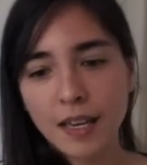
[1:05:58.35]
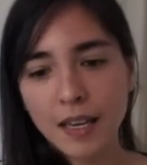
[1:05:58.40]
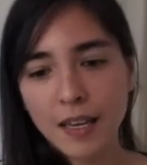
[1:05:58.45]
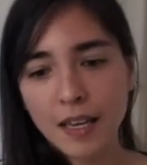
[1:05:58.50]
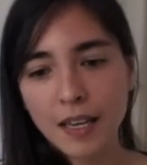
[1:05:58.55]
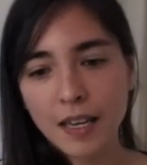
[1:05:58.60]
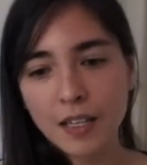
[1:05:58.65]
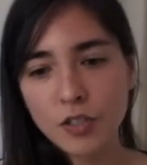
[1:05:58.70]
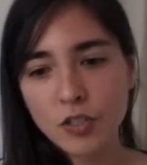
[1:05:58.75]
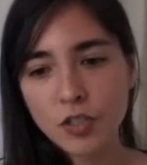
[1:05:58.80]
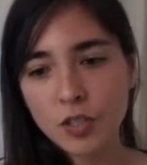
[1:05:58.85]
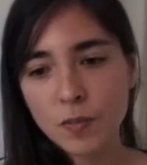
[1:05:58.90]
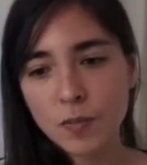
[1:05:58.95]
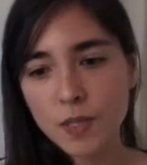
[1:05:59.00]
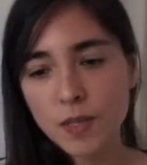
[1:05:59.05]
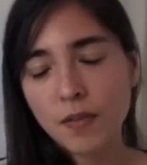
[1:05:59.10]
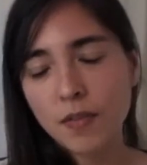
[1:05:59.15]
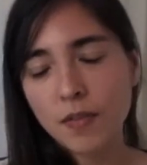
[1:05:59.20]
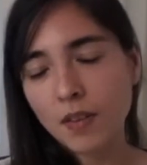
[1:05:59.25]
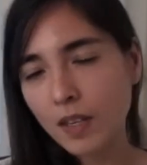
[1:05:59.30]
in terms
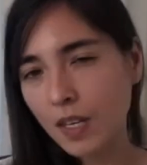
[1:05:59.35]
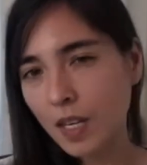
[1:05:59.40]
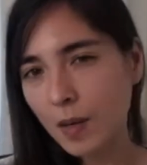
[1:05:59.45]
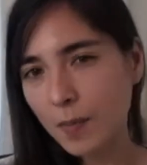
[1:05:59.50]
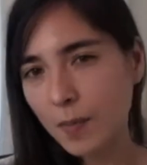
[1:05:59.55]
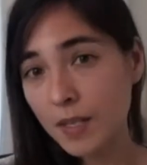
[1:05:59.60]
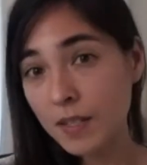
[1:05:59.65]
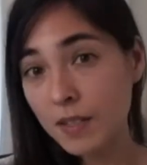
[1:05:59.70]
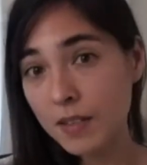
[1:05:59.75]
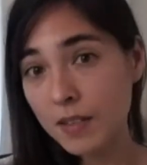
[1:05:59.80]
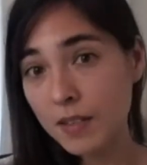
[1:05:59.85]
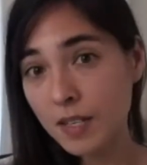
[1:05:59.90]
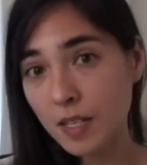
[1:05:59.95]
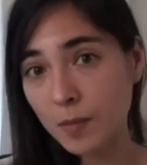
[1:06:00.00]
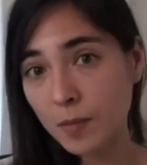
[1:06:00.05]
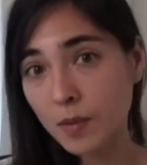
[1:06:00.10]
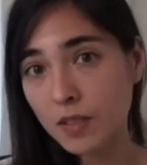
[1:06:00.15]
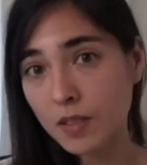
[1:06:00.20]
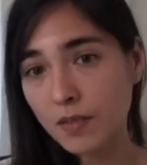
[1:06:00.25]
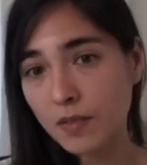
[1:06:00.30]
of thinking about
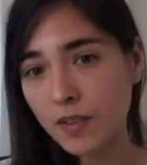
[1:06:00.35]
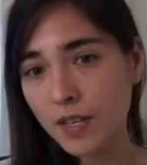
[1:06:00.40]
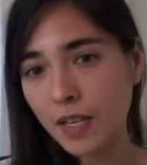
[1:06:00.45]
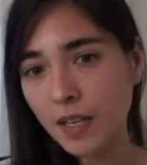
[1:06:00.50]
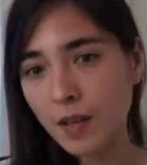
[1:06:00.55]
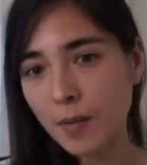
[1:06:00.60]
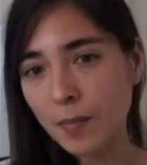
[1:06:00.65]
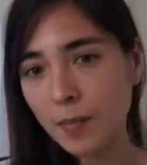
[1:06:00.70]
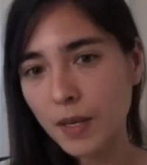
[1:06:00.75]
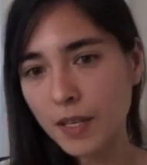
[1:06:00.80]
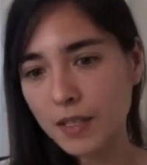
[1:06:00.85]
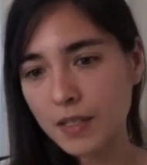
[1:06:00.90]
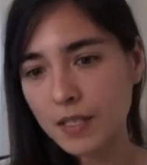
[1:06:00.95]
sustainable development,